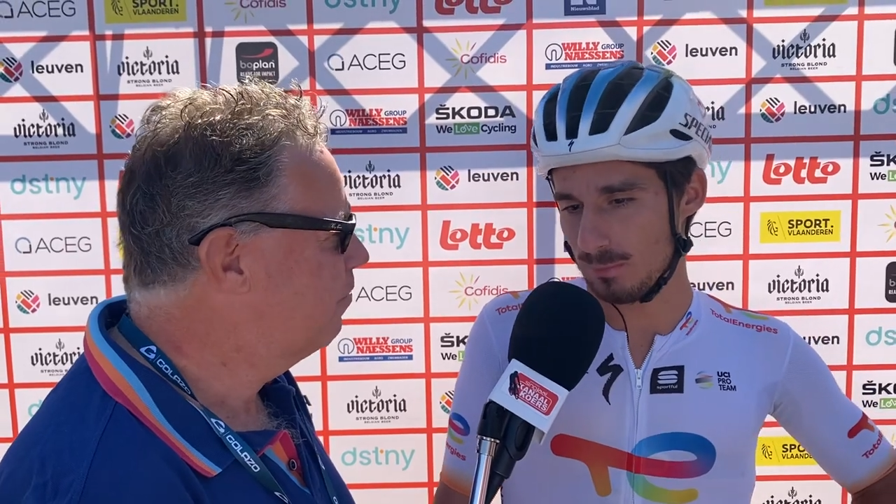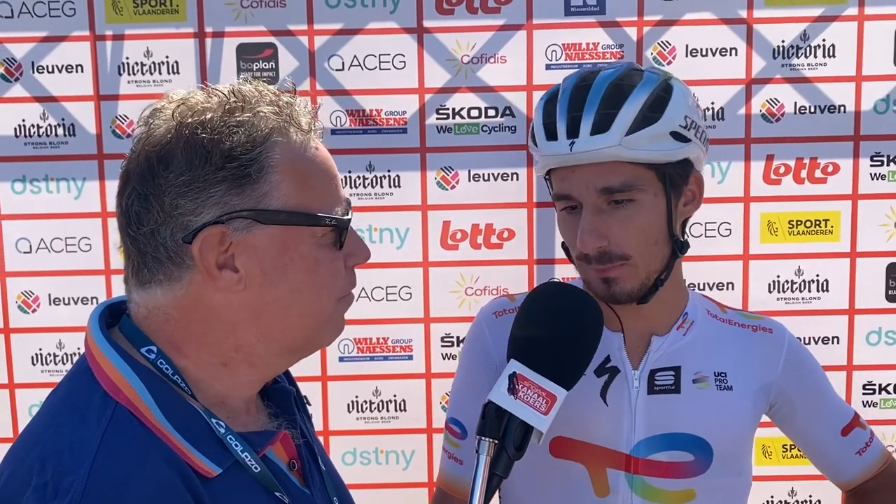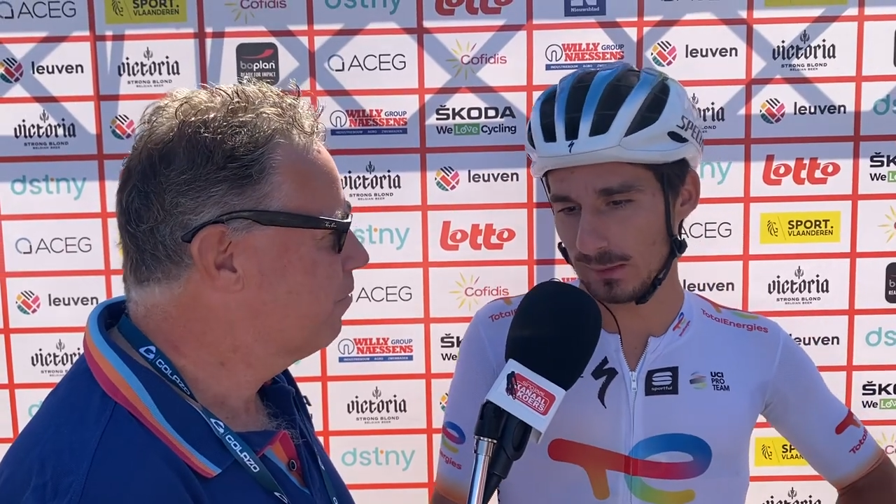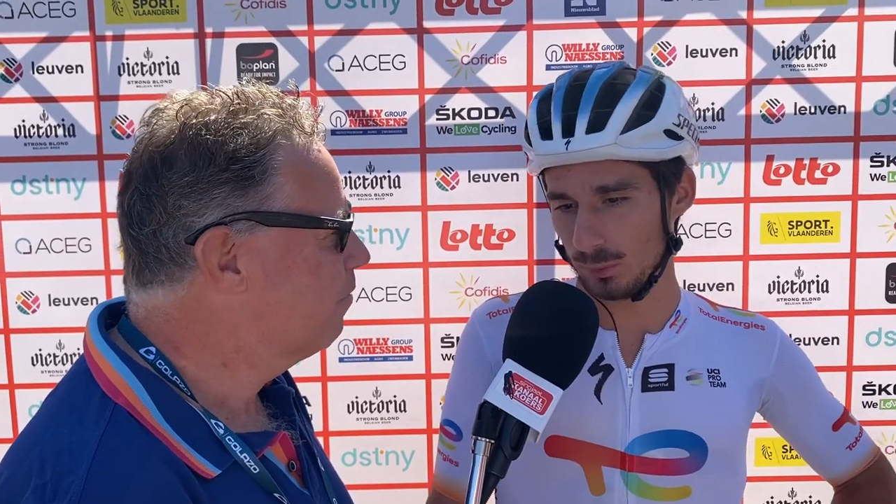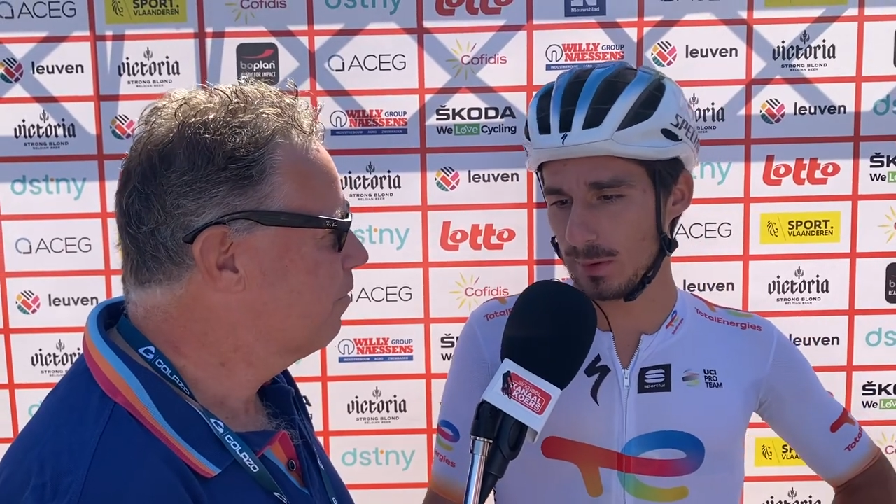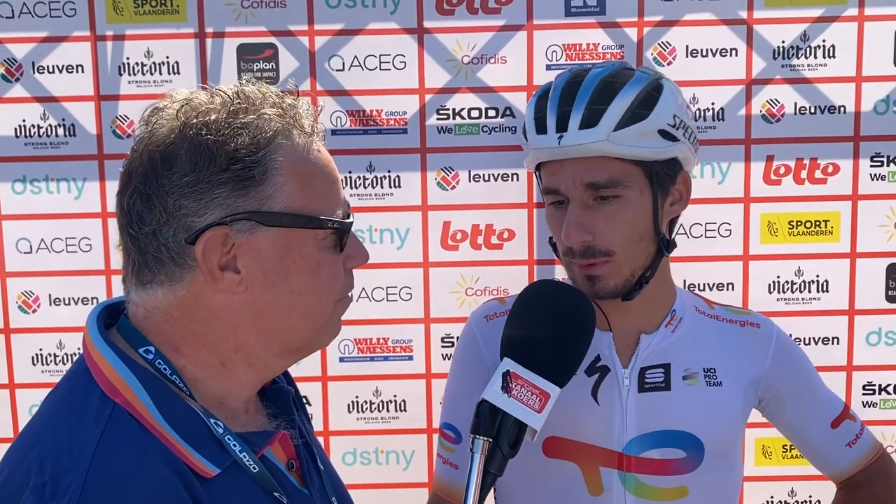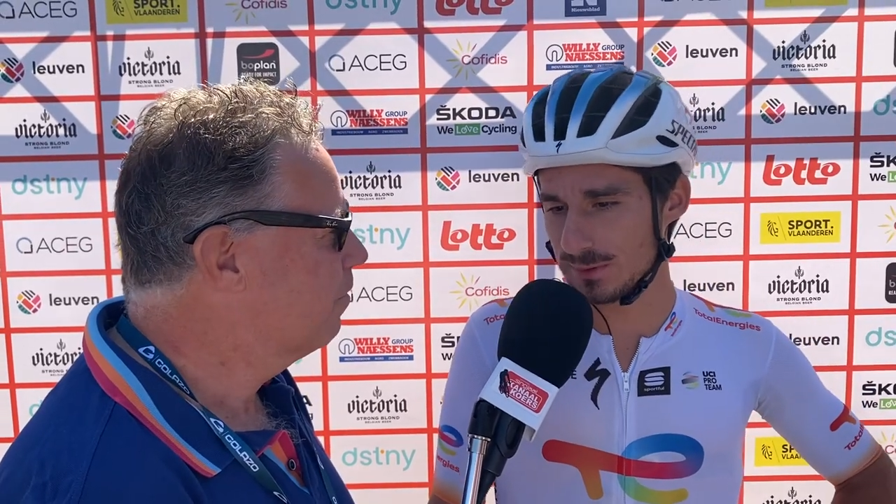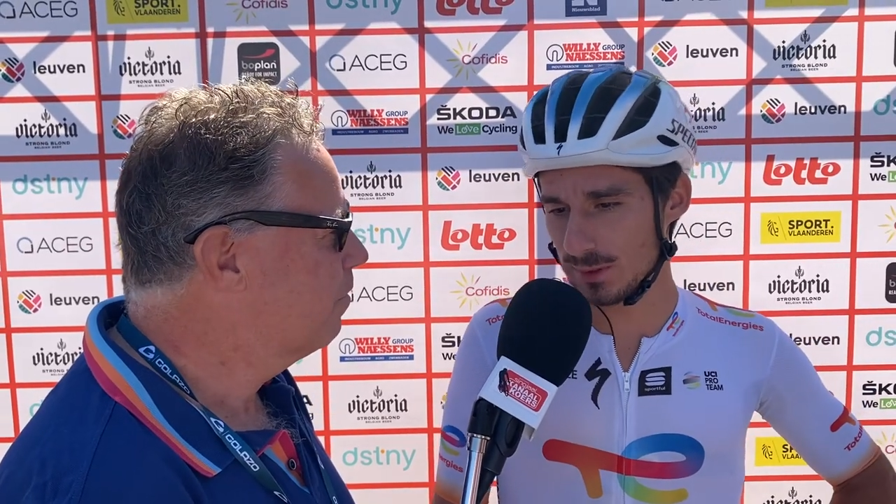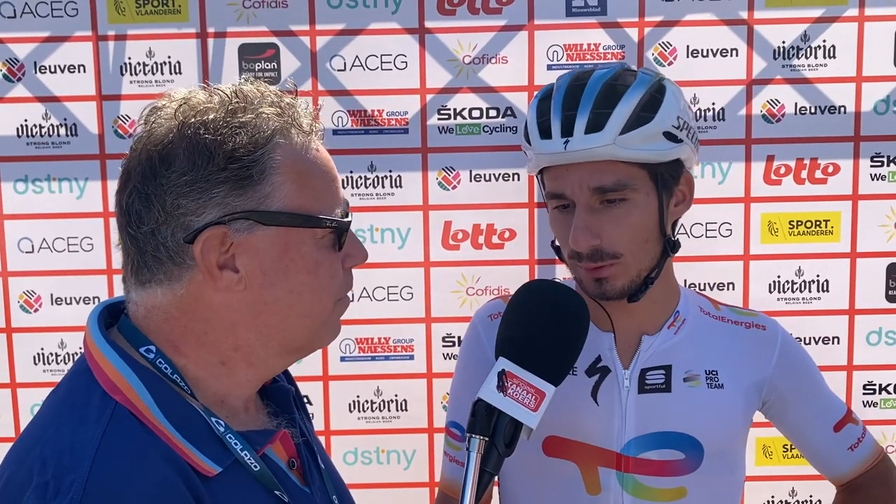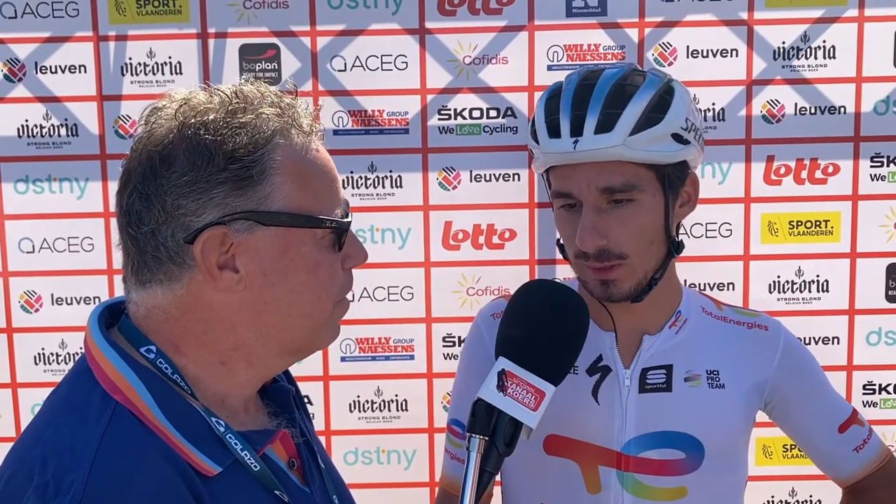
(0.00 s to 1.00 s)
but we will
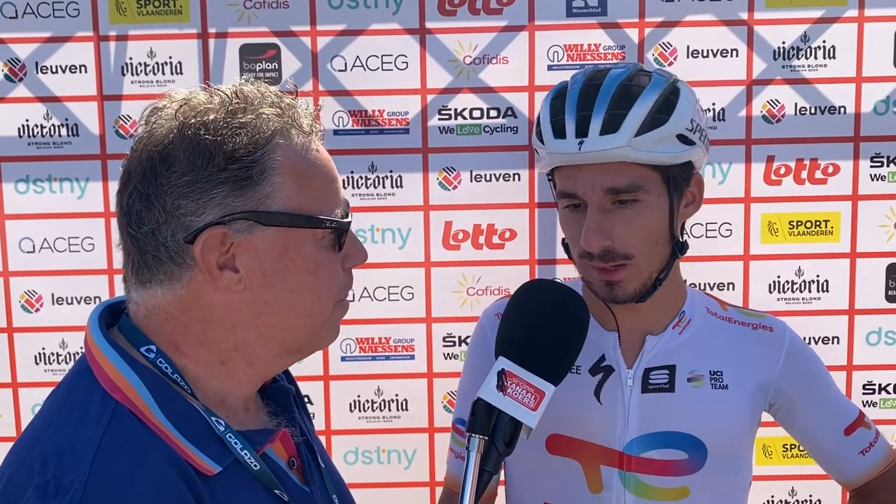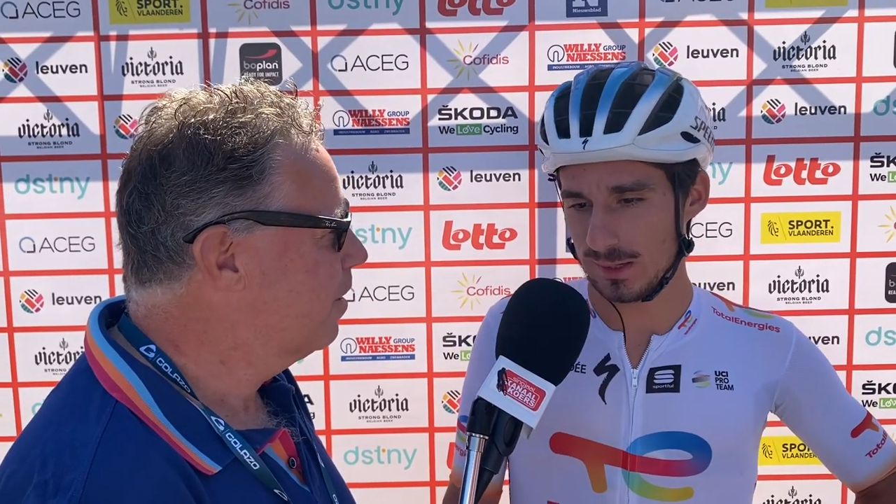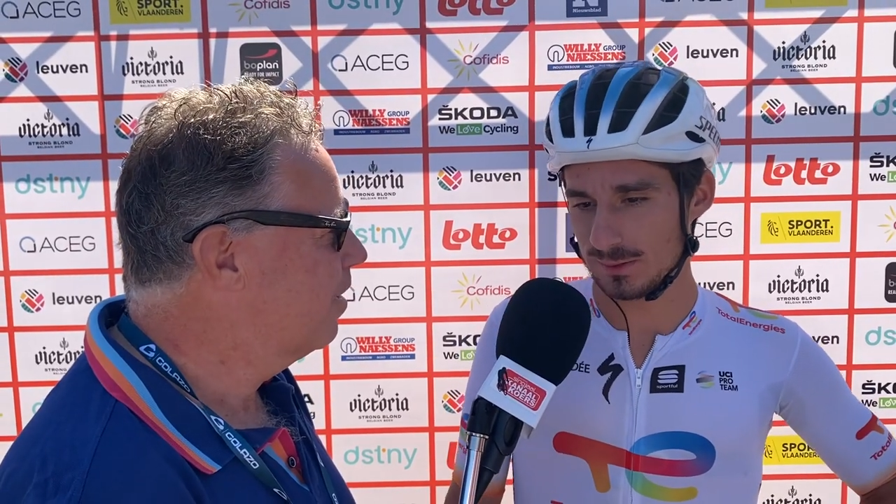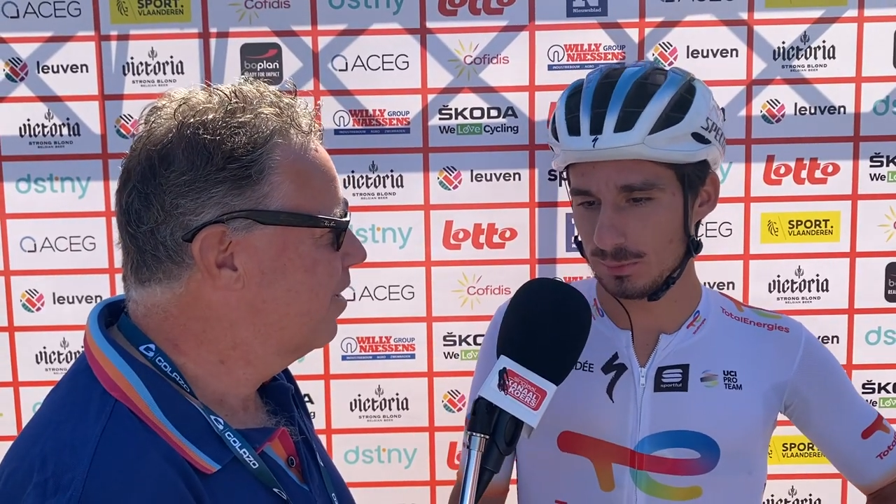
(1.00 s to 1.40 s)
see on the race